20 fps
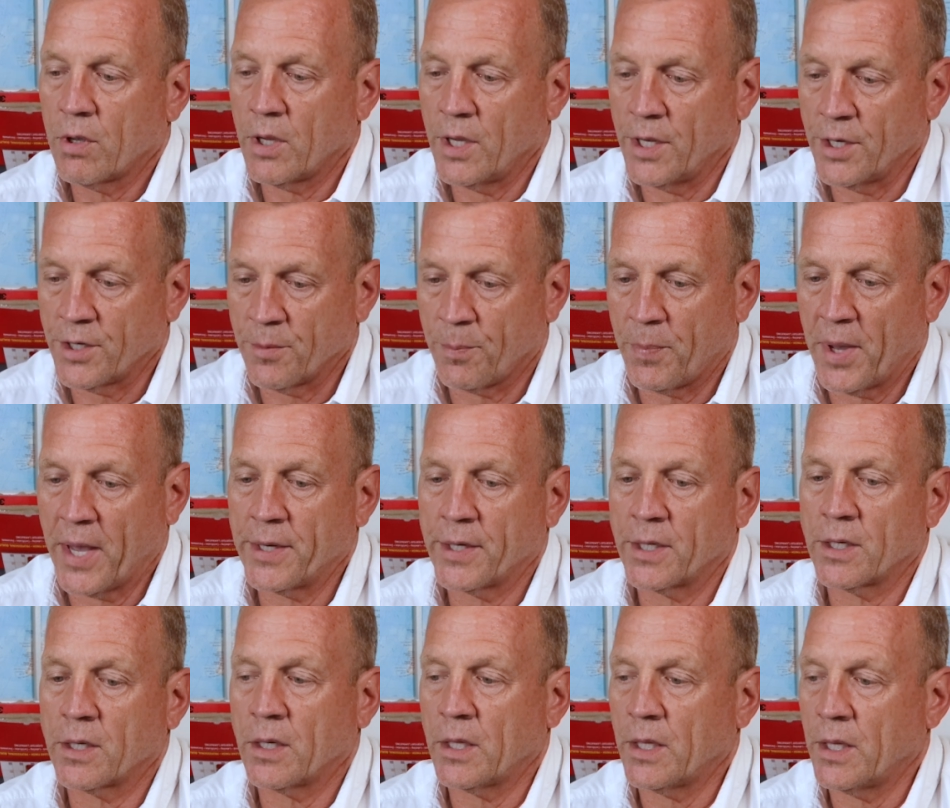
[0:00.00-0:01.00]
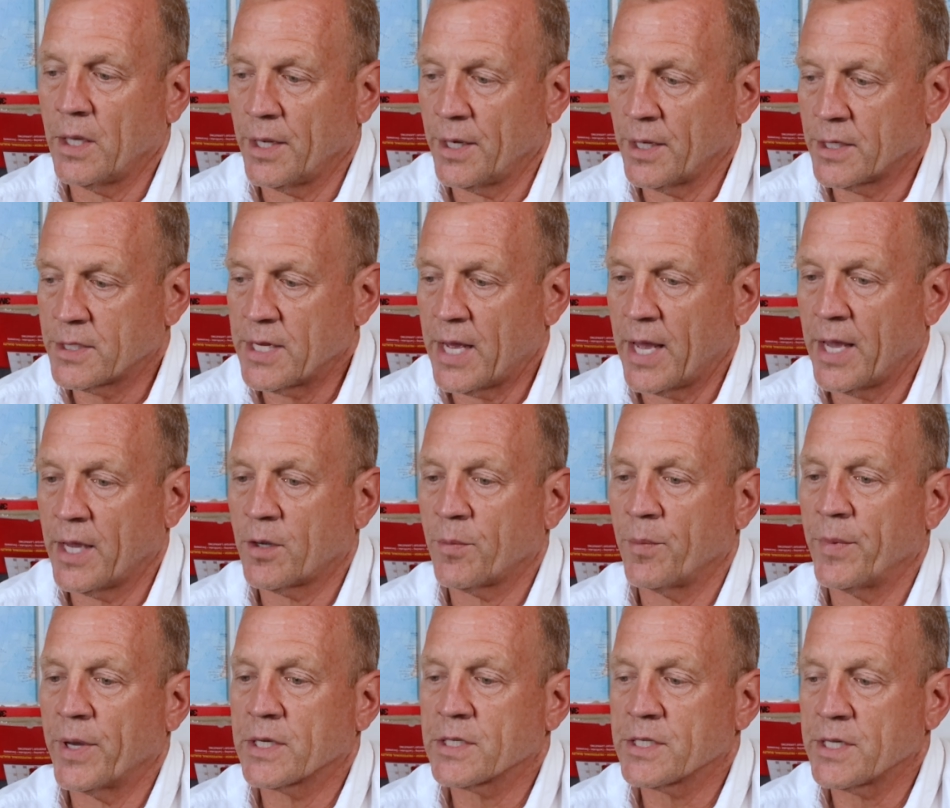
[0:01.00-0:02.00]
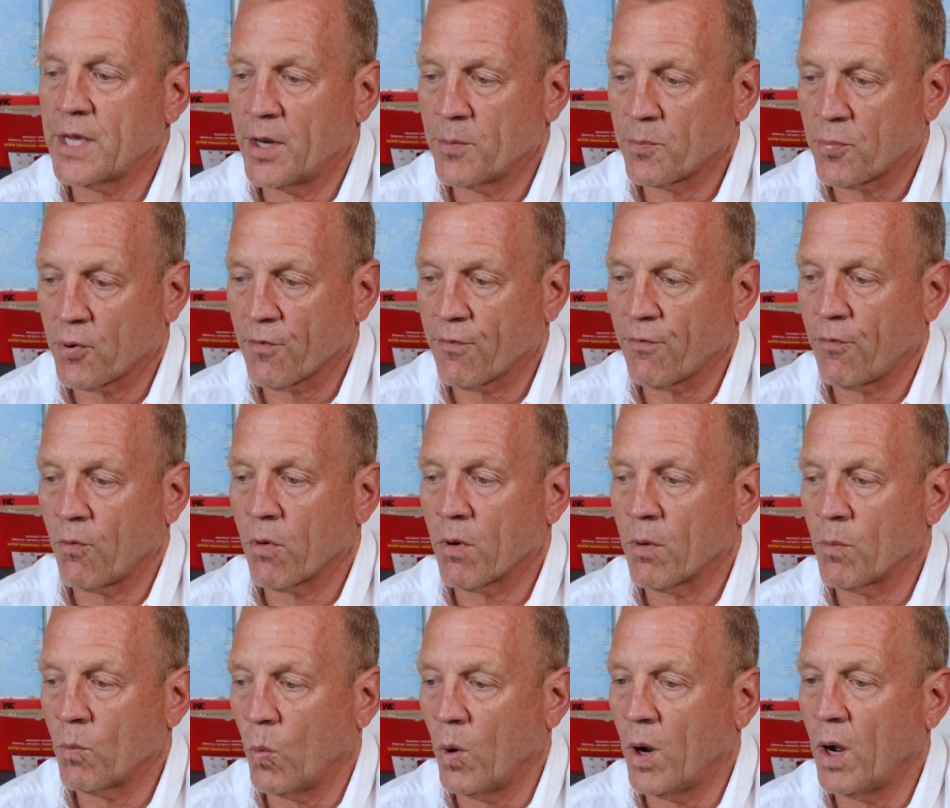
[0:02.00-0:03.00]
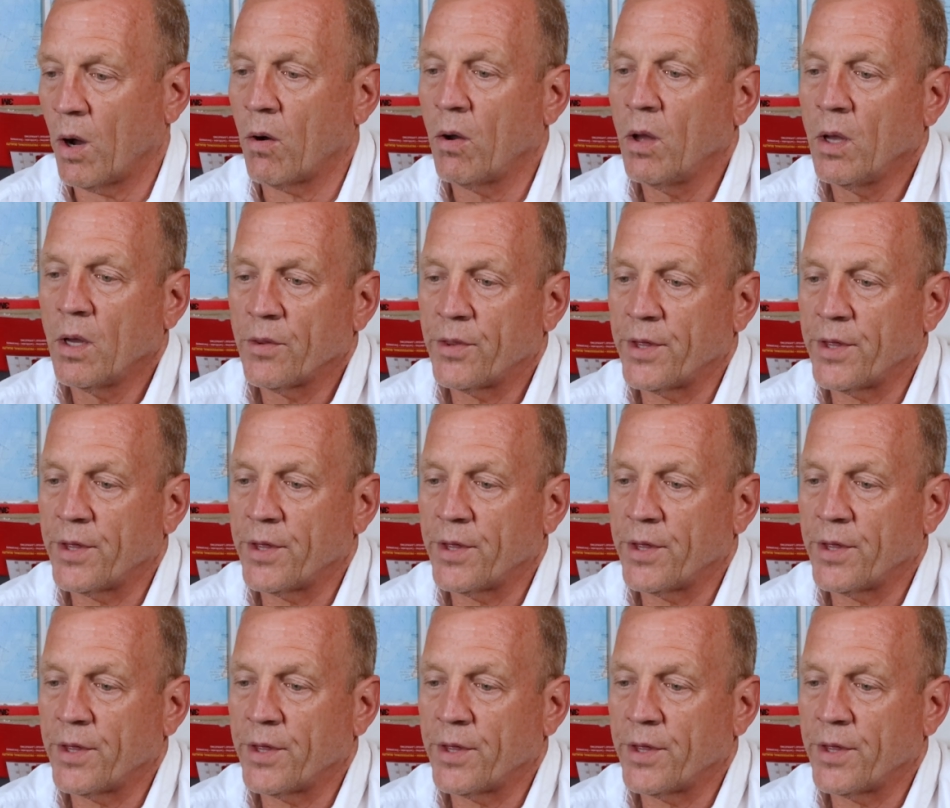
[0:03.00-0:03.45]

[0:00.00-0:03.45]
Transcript: independently in a tank mix and perform well?